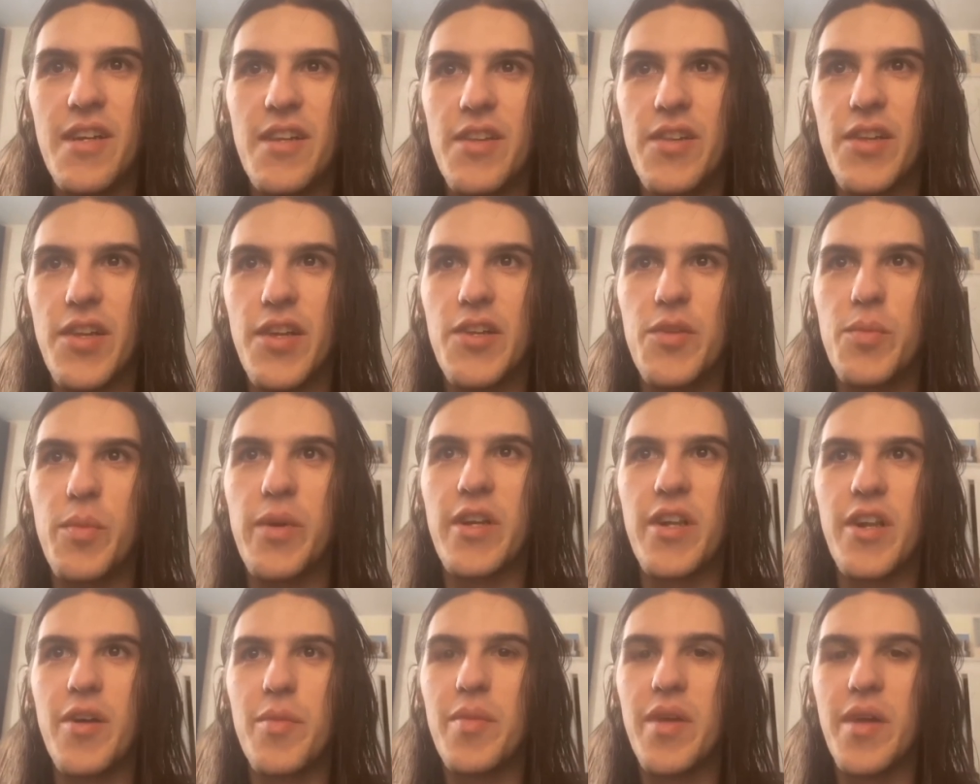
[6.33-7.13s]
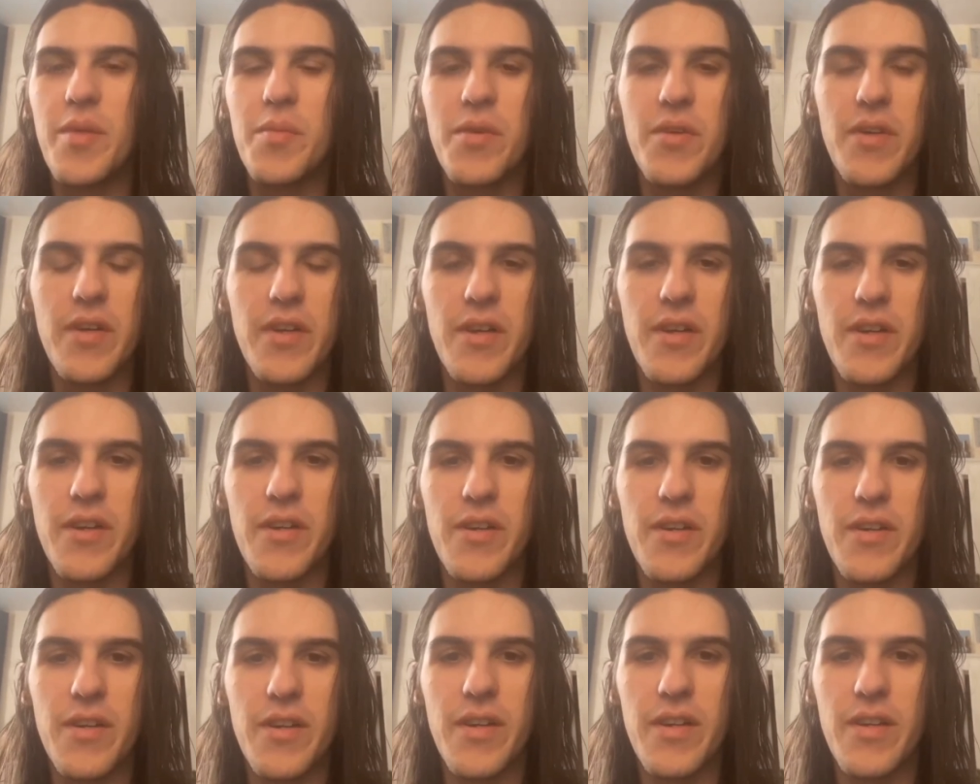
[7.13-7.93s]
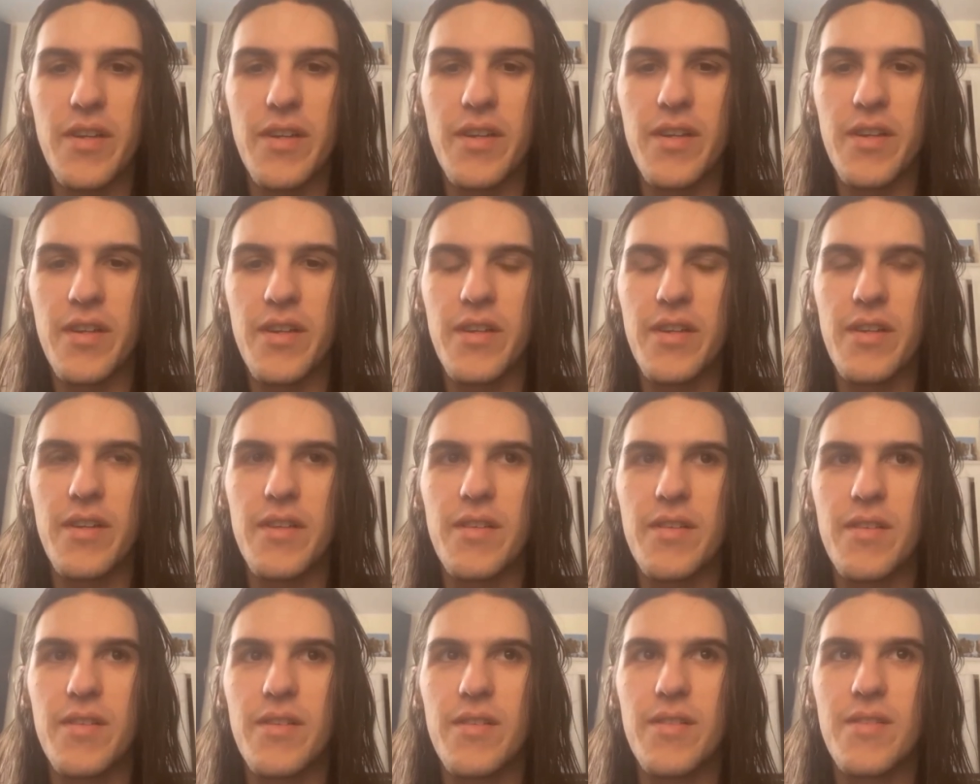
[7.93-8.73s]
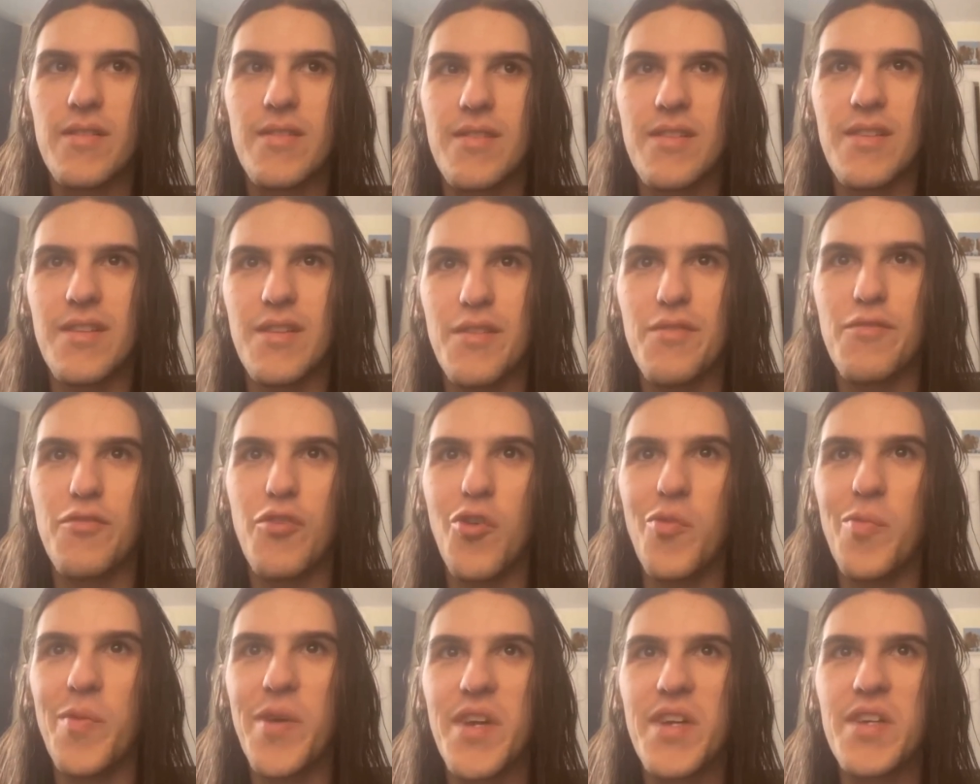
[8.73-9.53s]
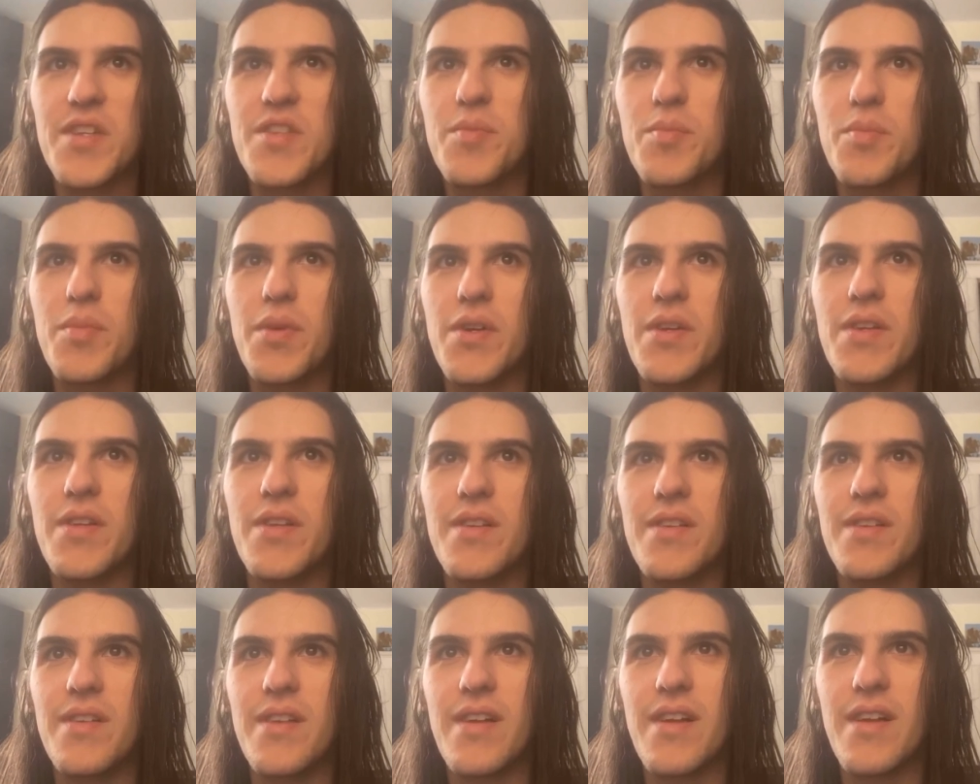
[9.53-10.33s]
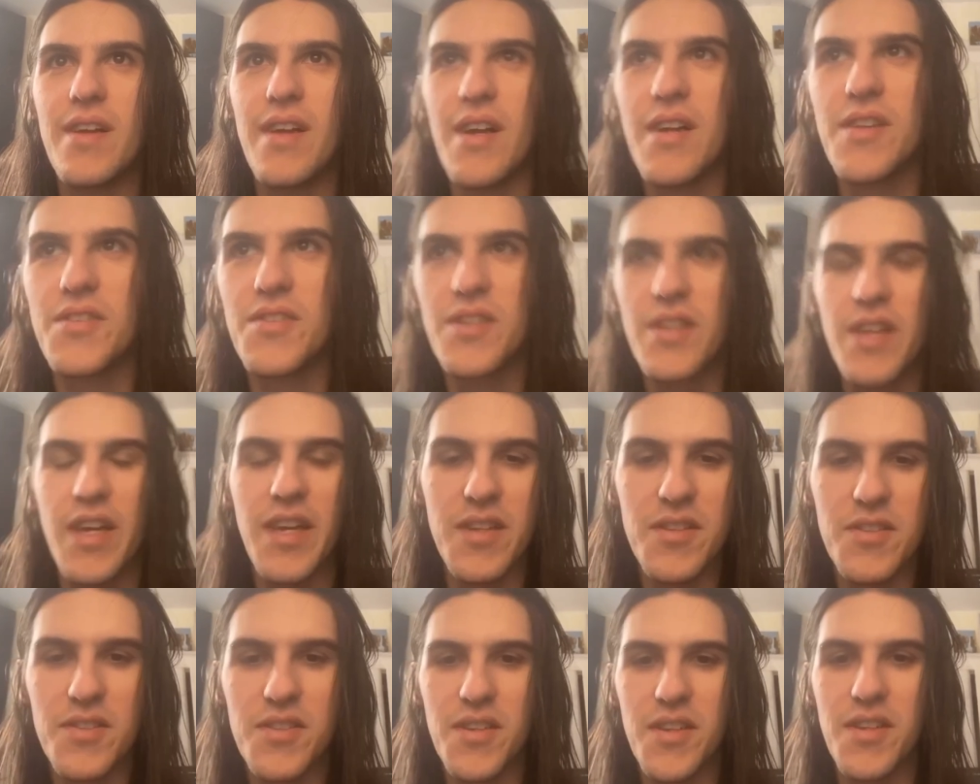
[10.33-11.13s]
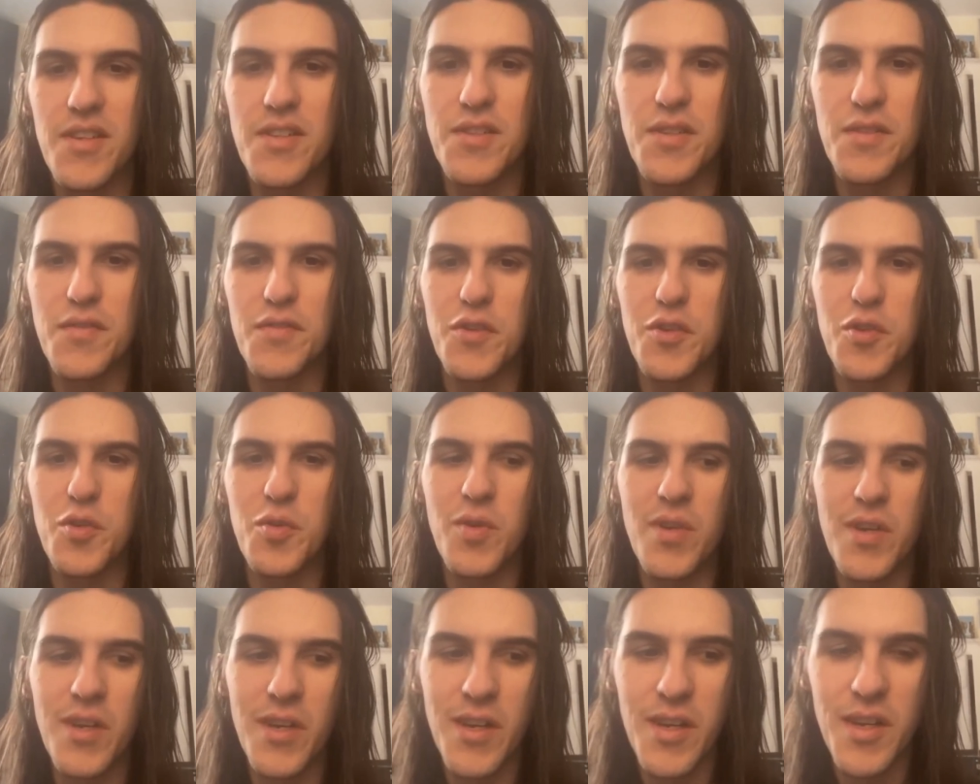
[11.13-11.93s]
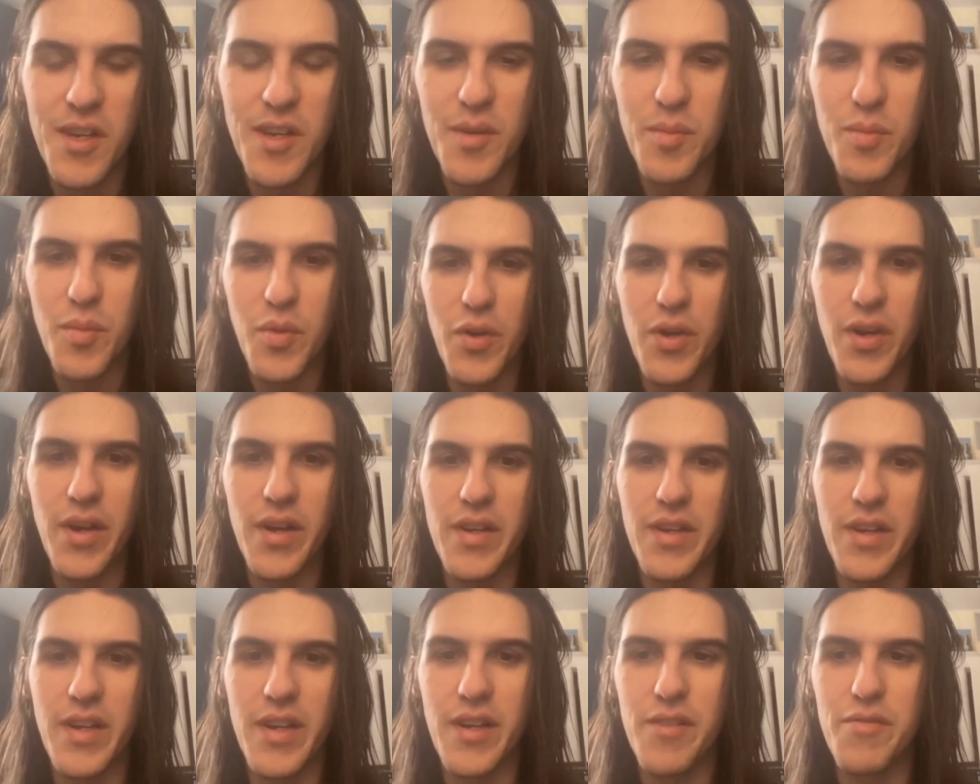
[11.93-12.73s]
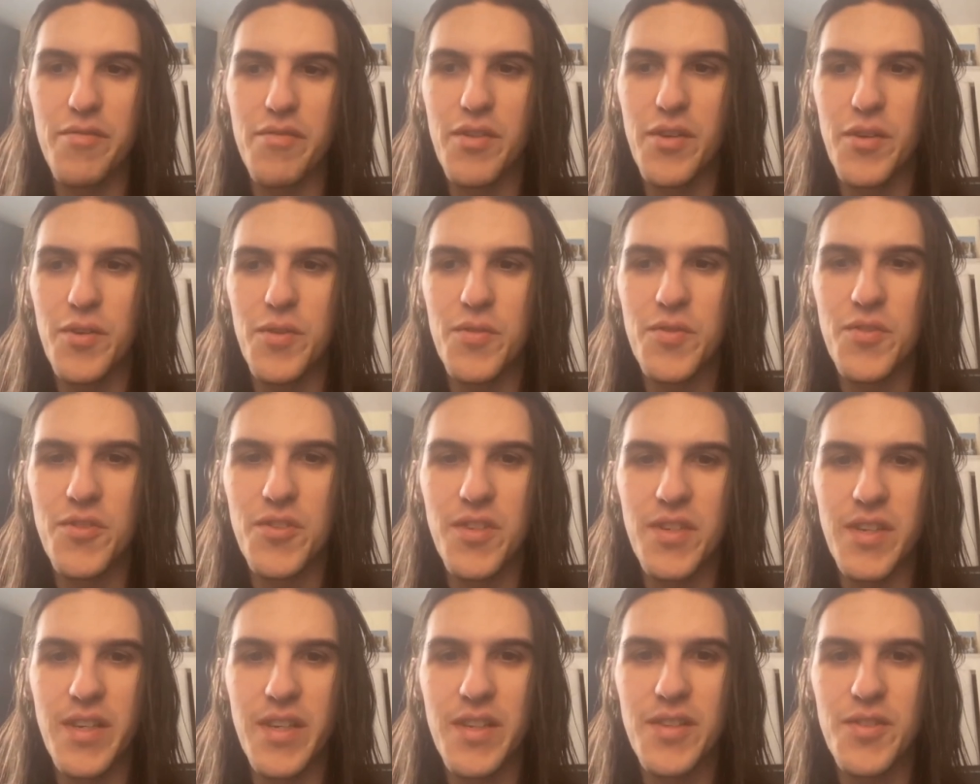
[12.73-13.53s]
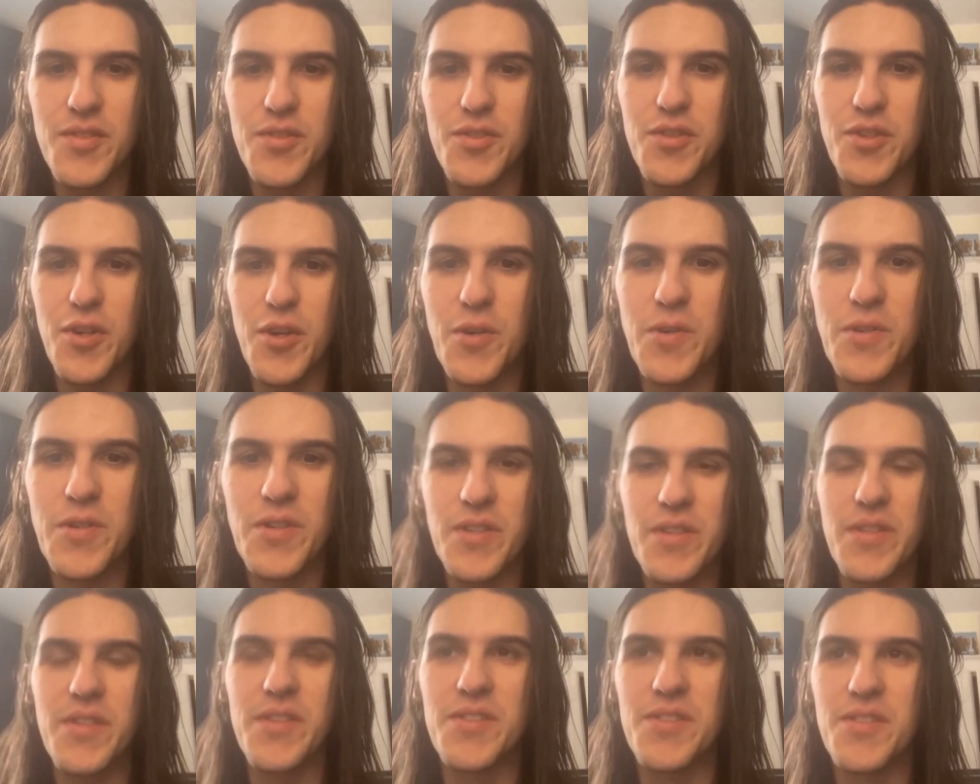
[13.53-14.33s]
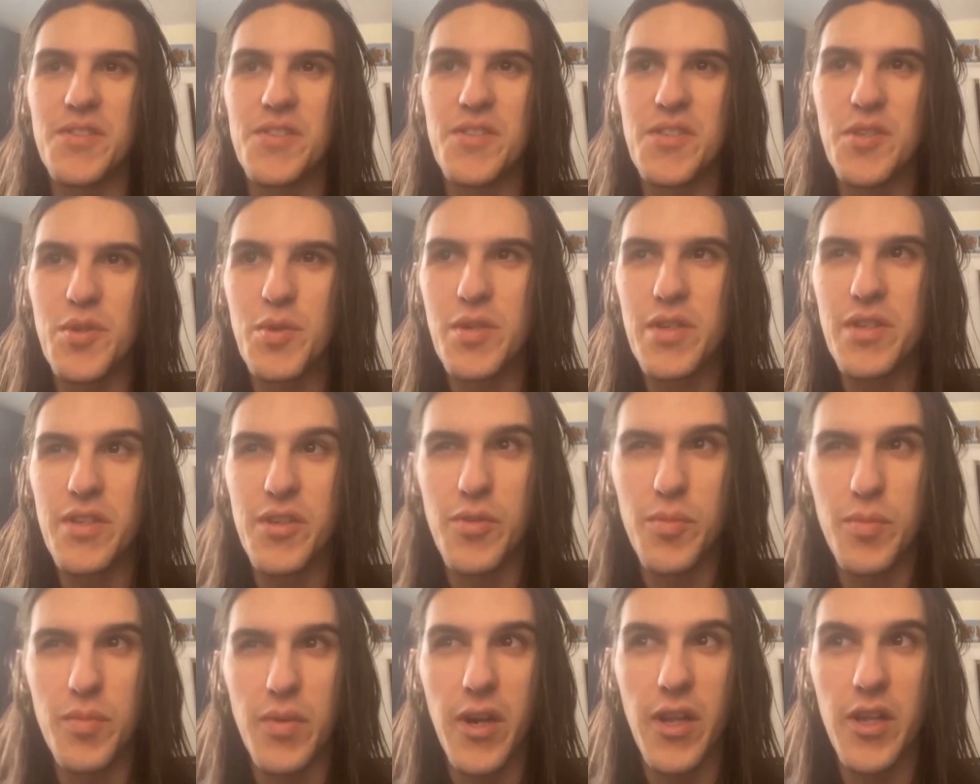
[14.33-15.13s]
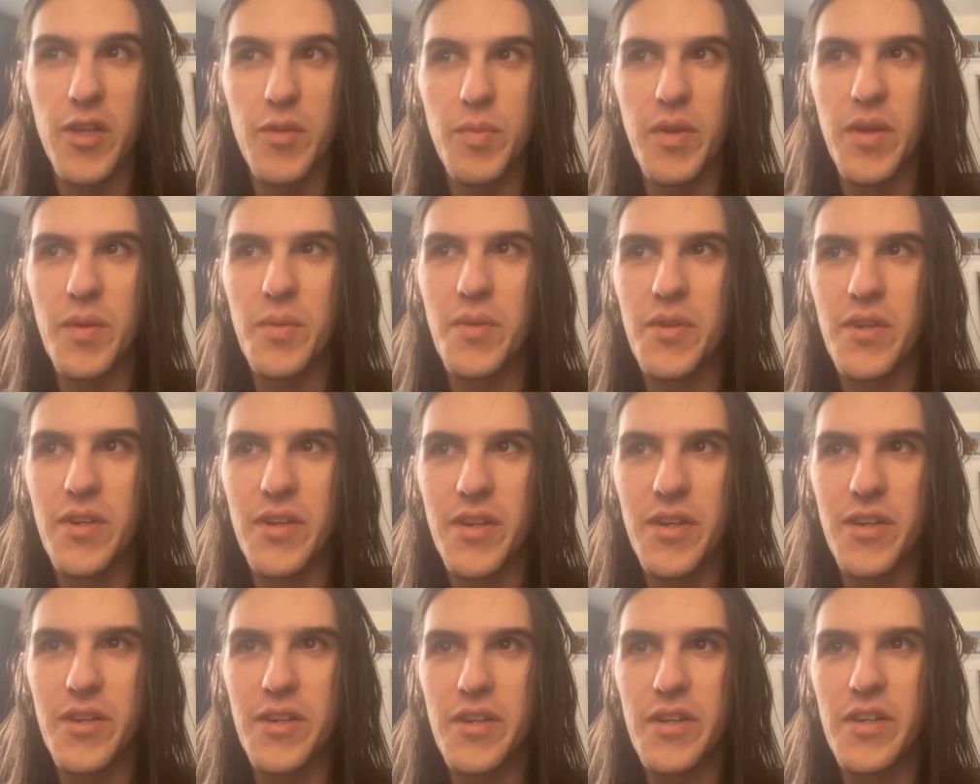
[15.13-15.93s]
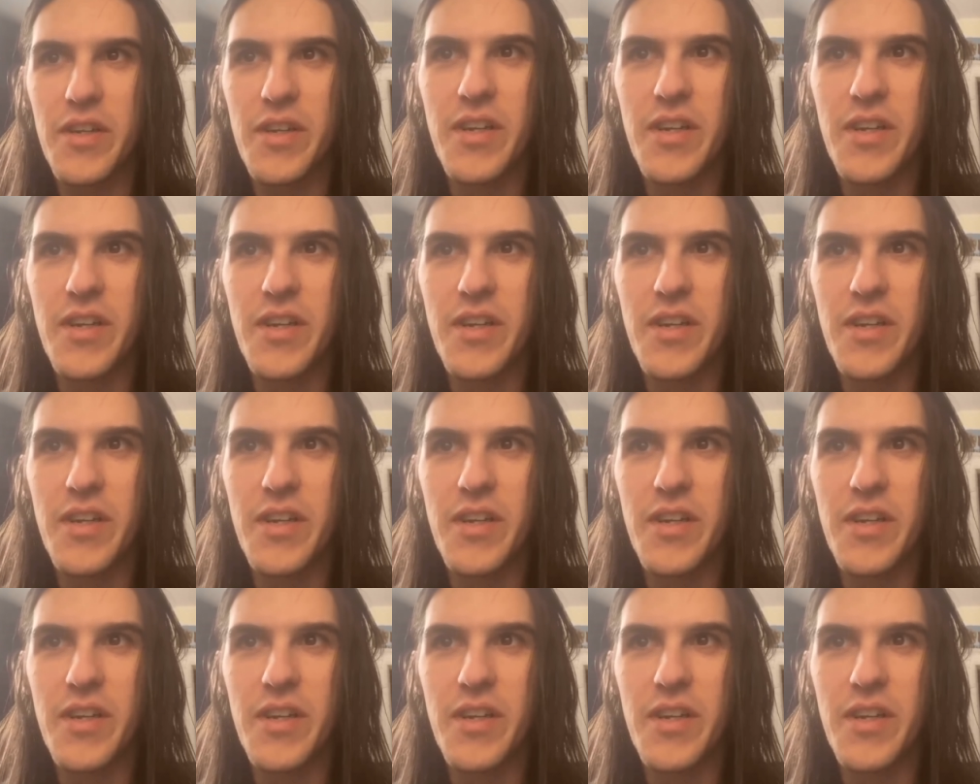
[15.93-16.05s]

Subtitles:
that you might not be able to hear in the full mix, but as Kate says, if you put on headphones and get stoned and listen to it, you'll probably be able to hear it.